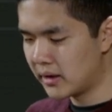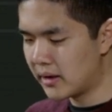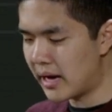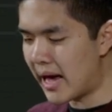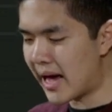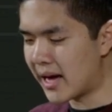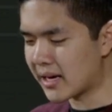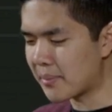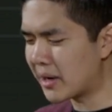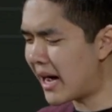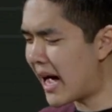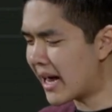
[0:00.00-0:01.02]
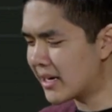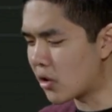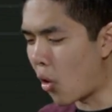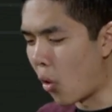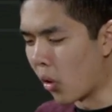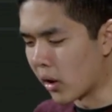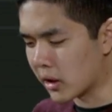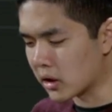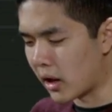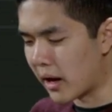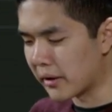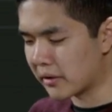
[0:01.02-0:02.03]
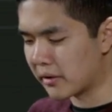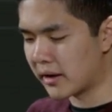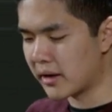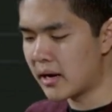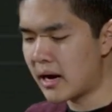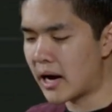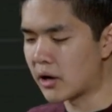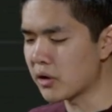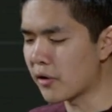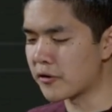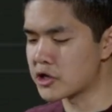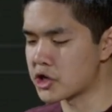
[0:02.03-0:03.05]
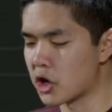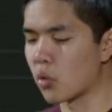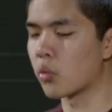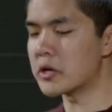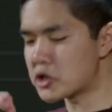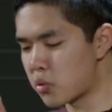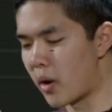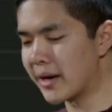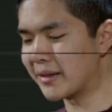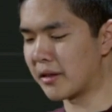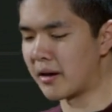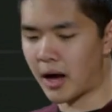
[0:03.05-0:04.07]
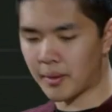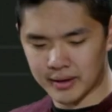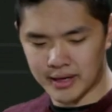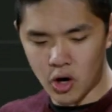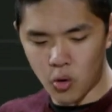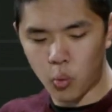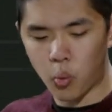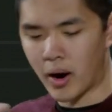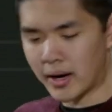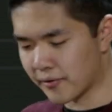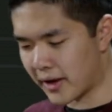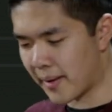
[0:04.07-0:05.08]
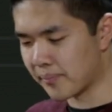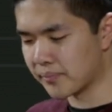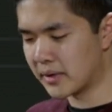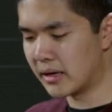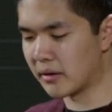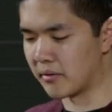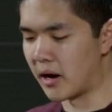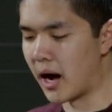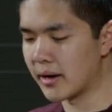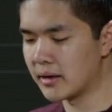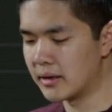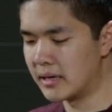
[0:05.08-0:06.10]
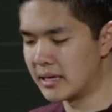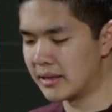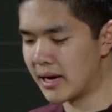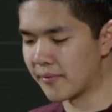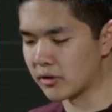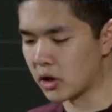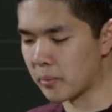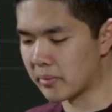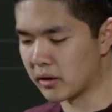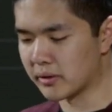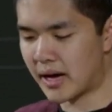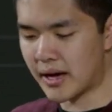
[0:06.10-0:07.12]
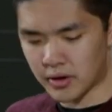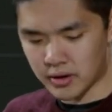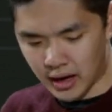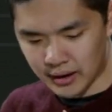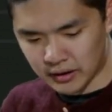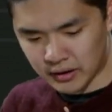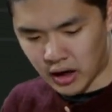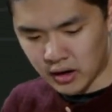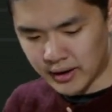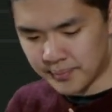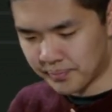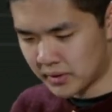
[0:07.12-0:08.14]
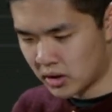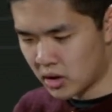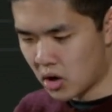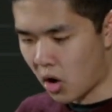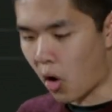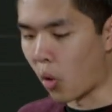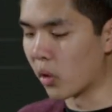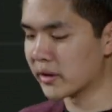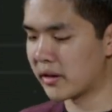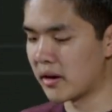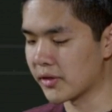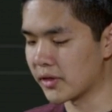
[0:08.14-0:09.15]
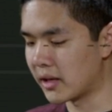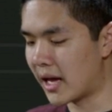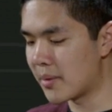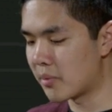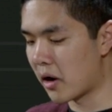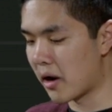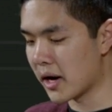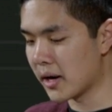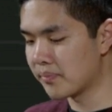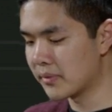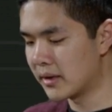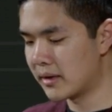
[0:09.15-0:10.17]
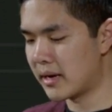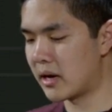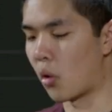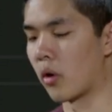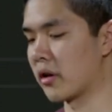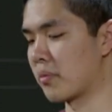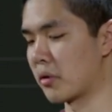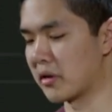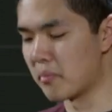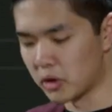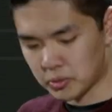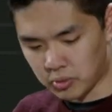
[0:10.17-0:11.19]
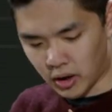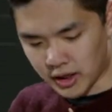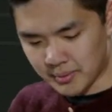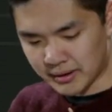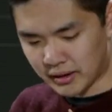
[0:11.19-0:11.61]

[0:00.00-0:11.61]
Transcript: And I'm going to add an or clause, because I don't know for sure which one it's not, but I know one of them is not in the envelope. So it's either not Scarlet, or it's not the library, and or supports multiple arguments.